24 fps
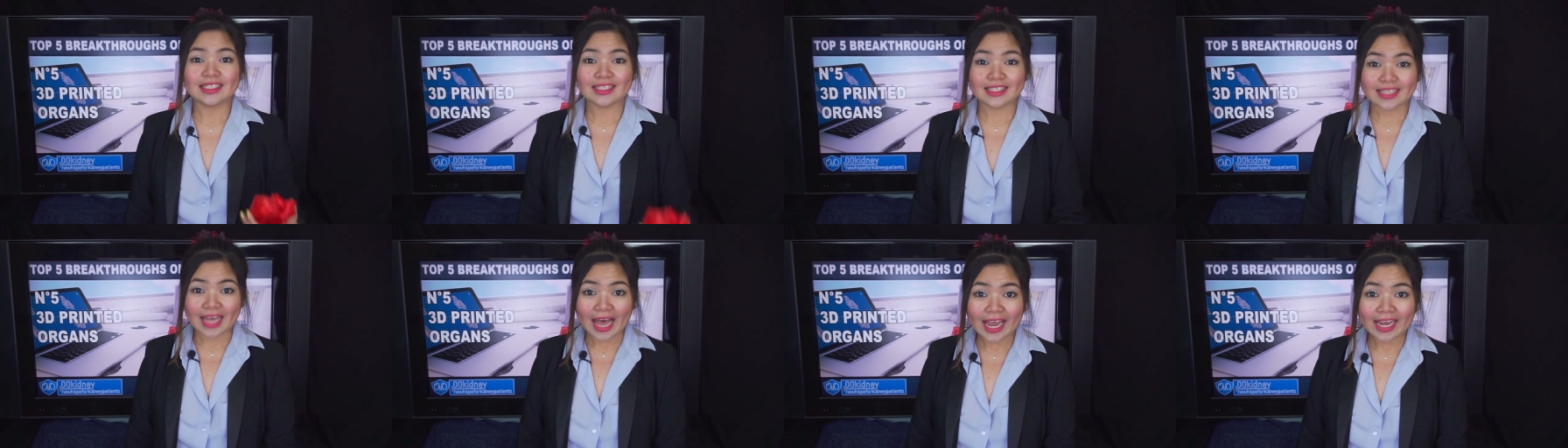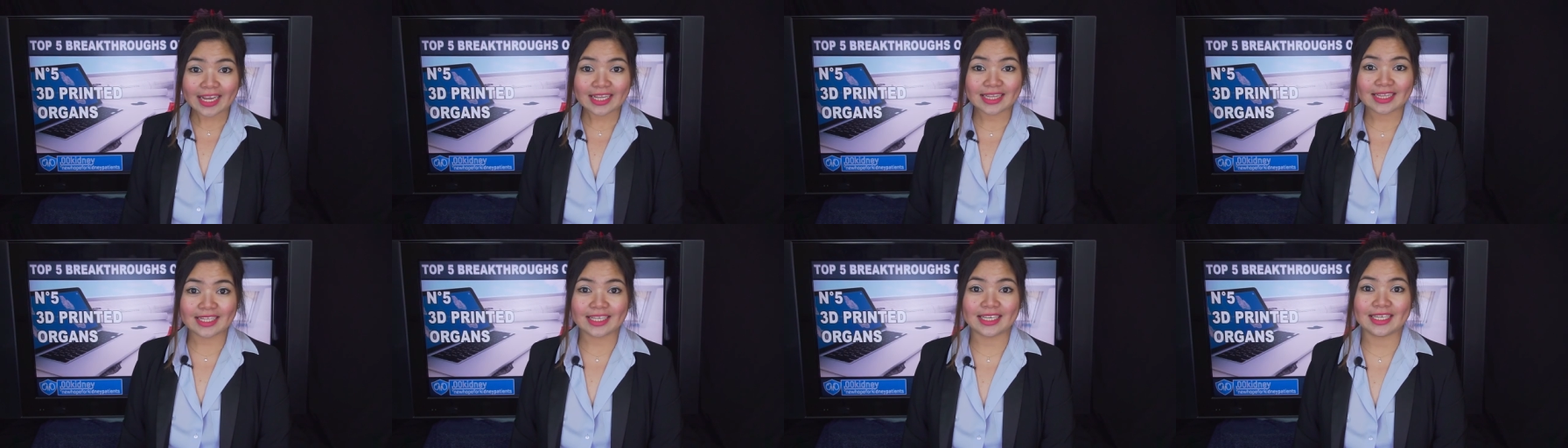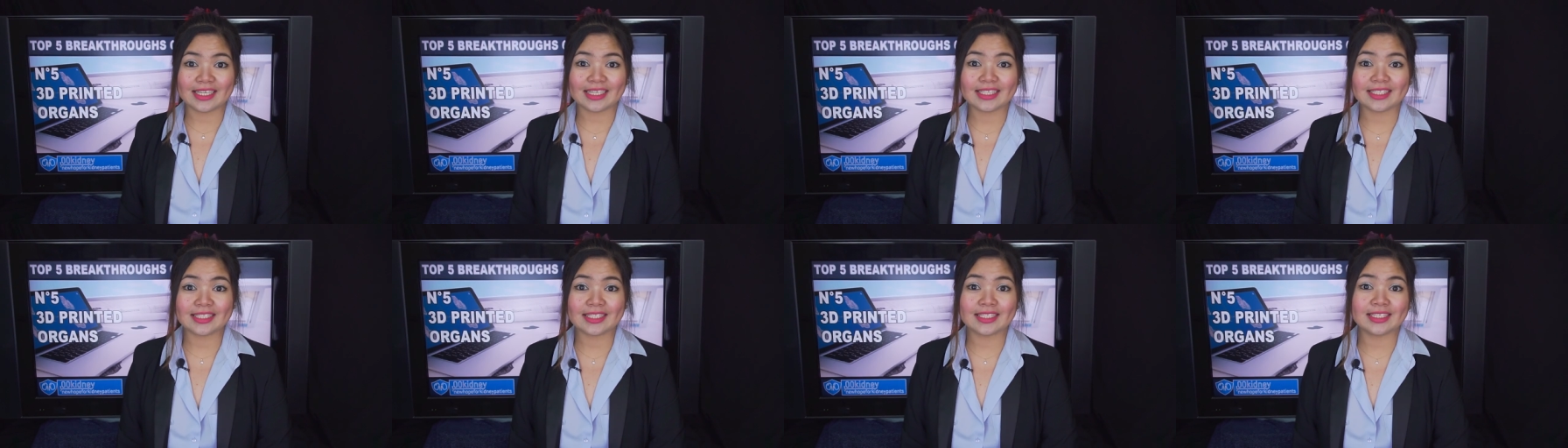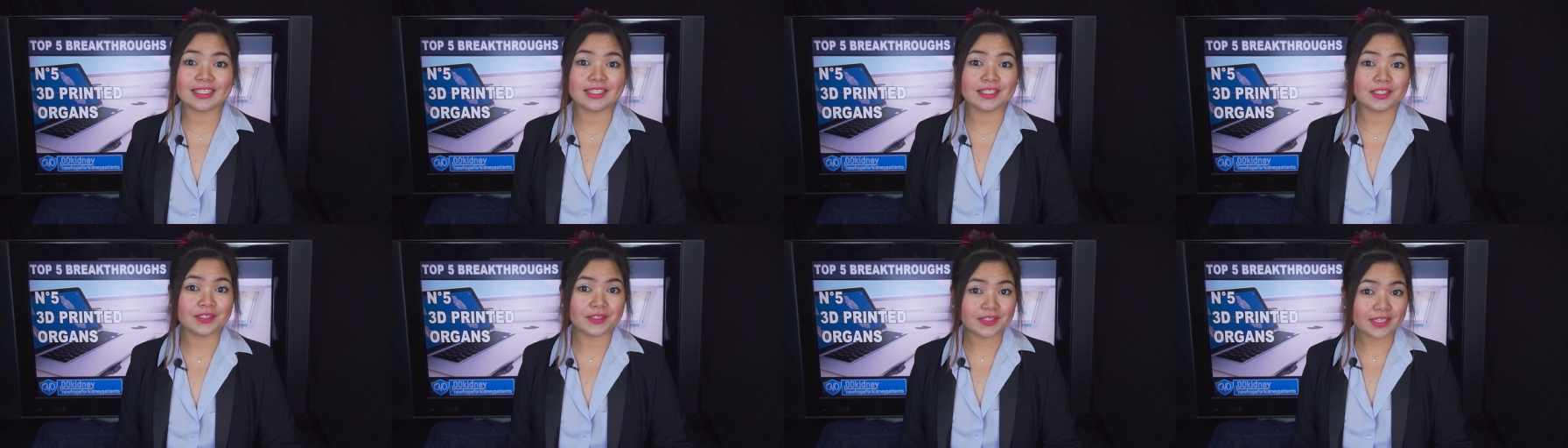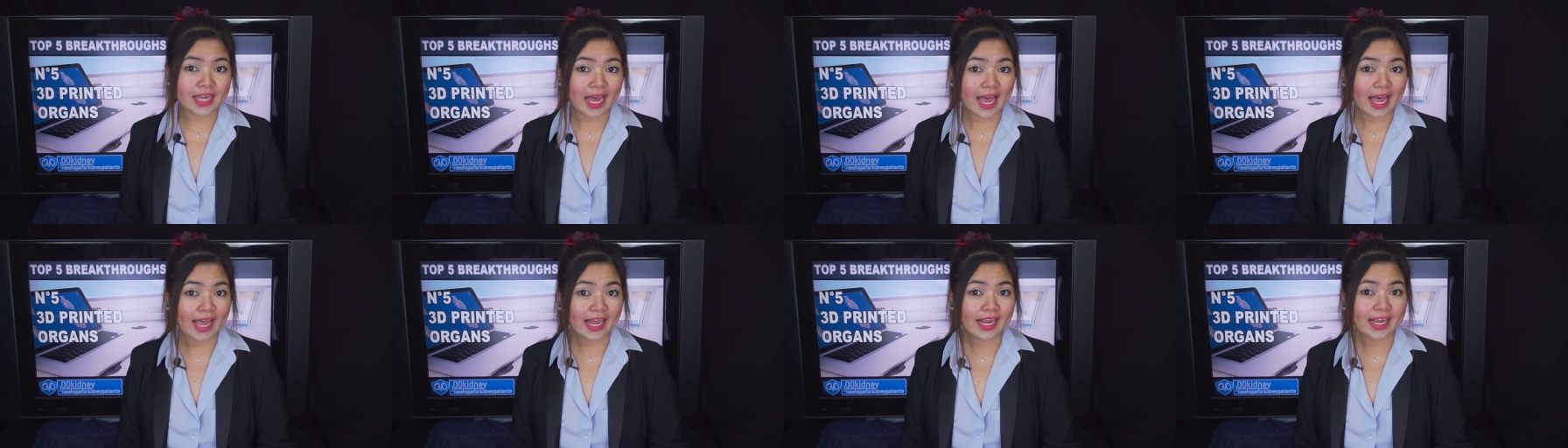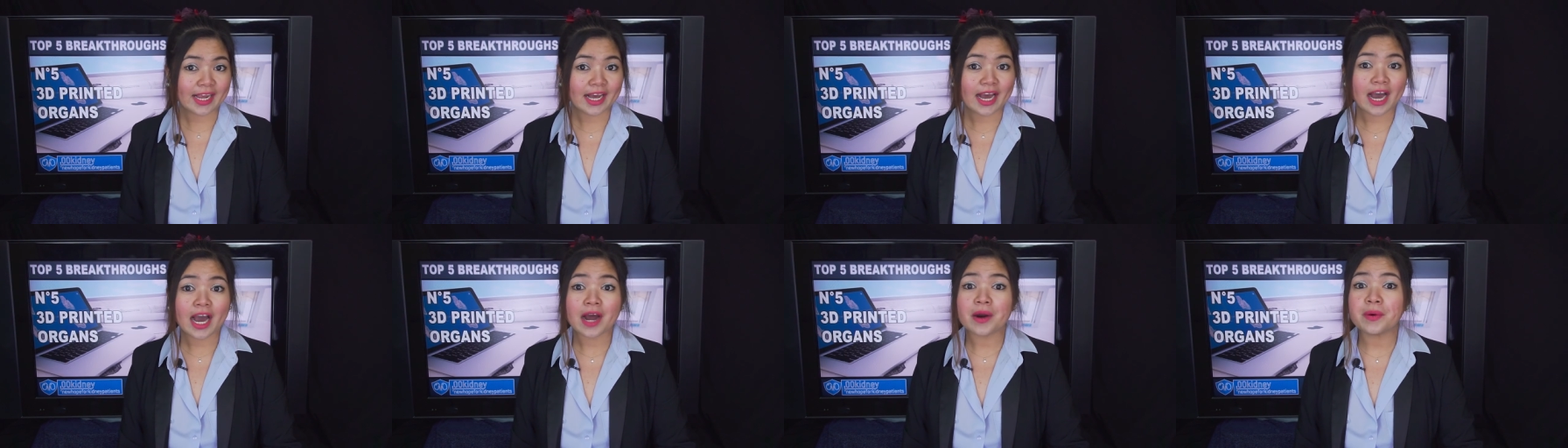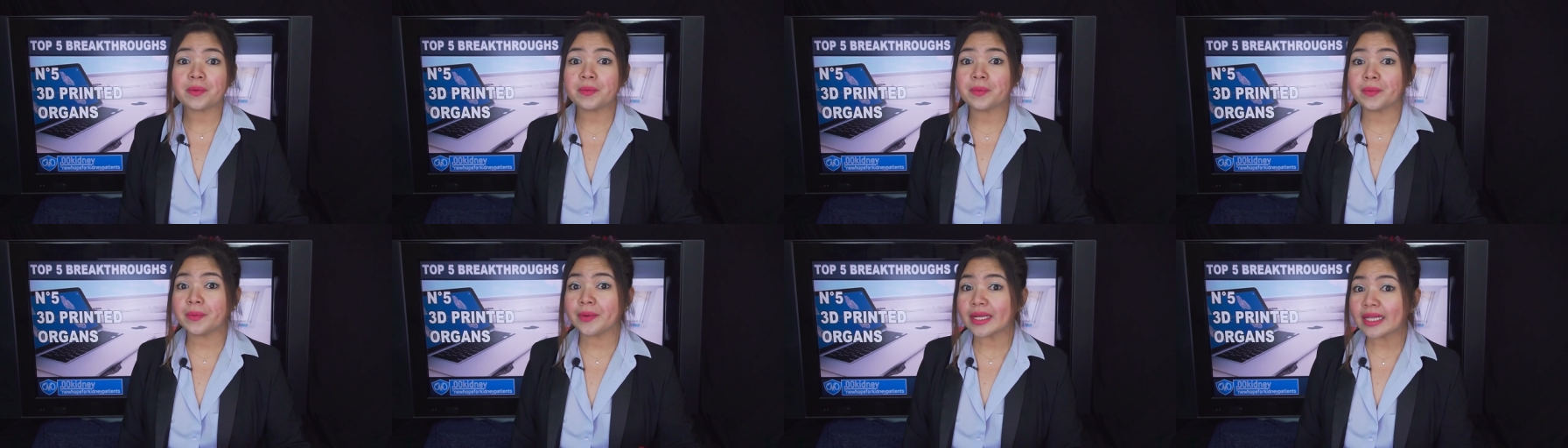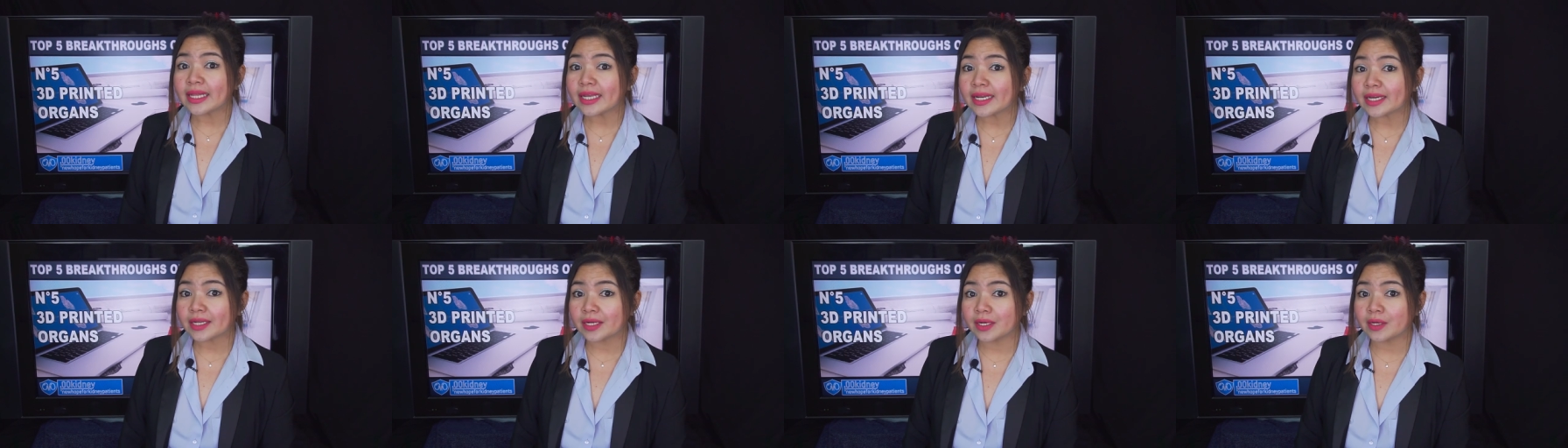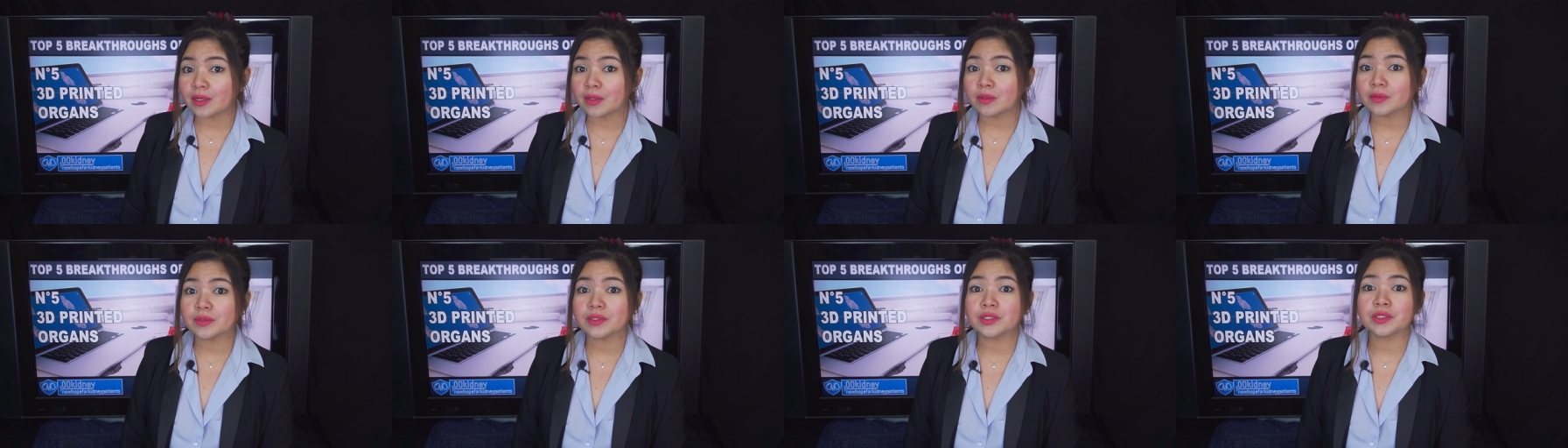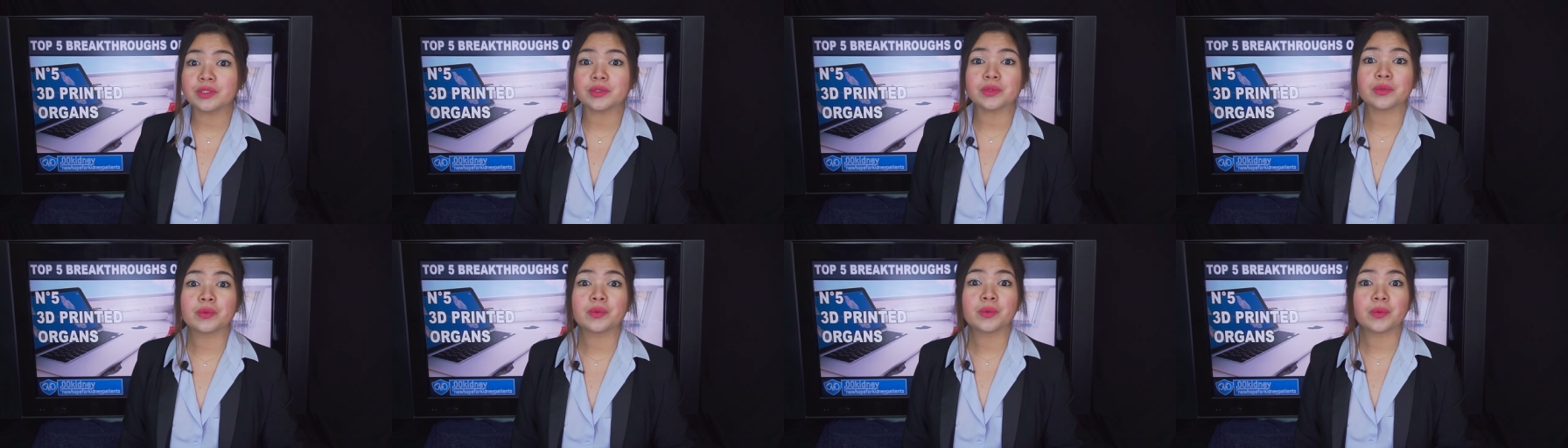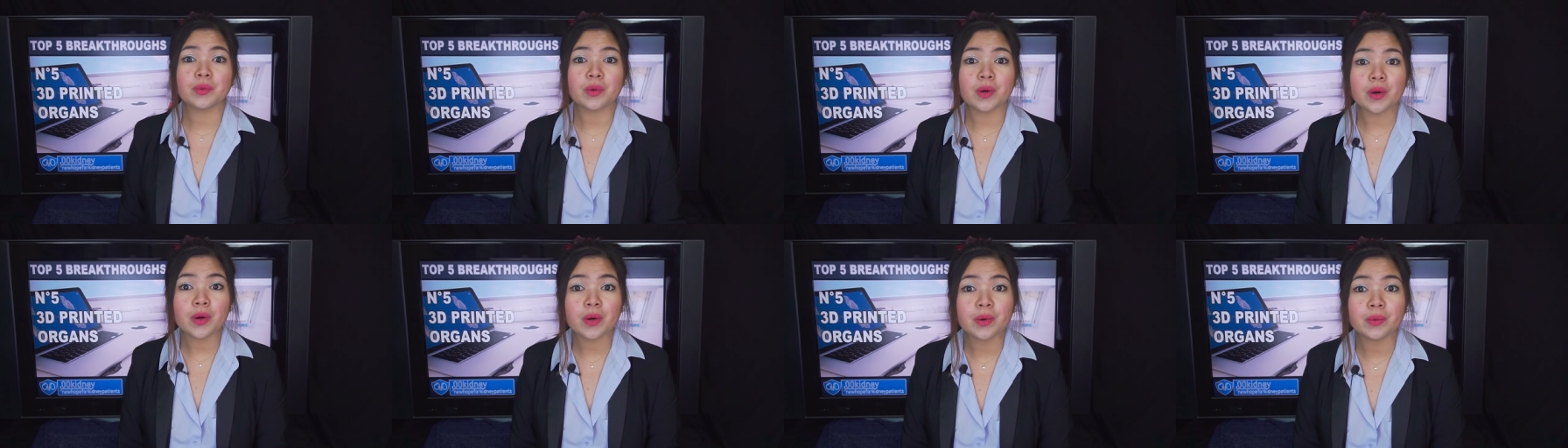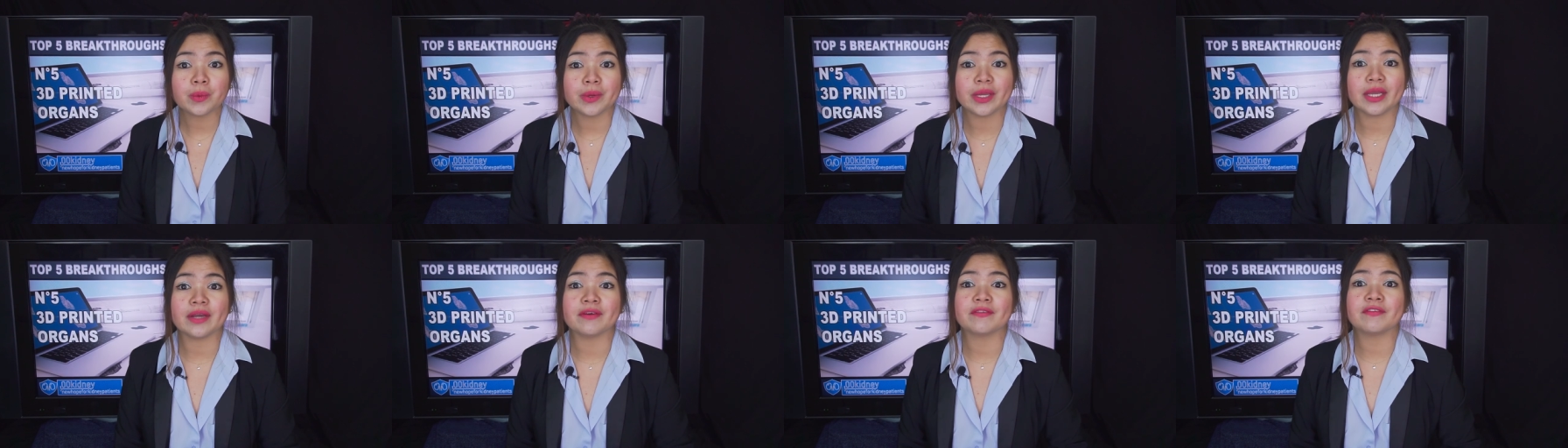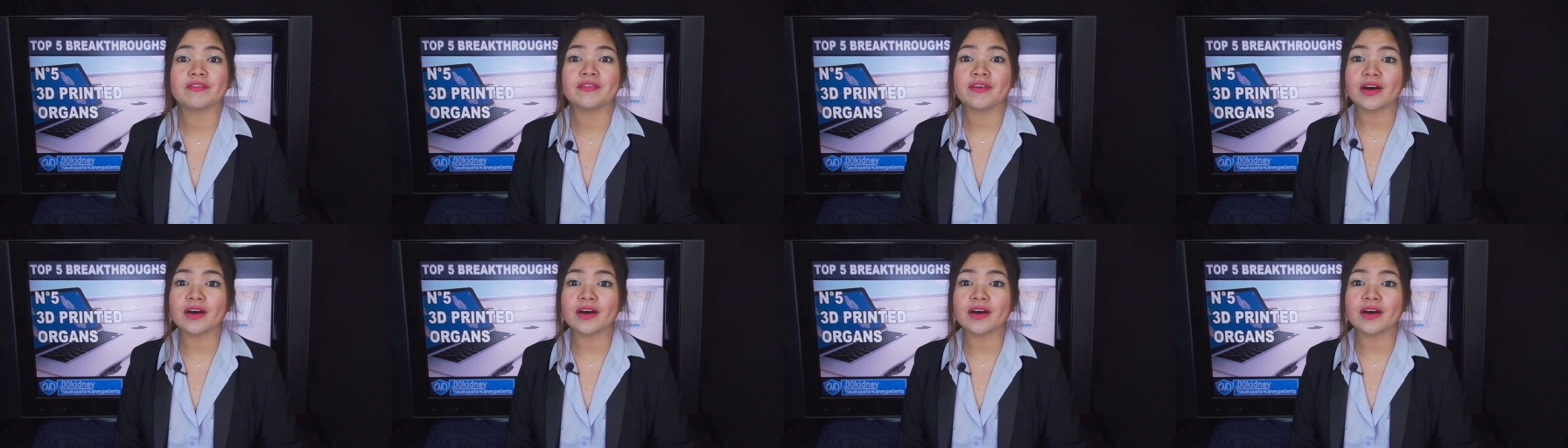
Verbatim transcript: Scientists today are really close to growing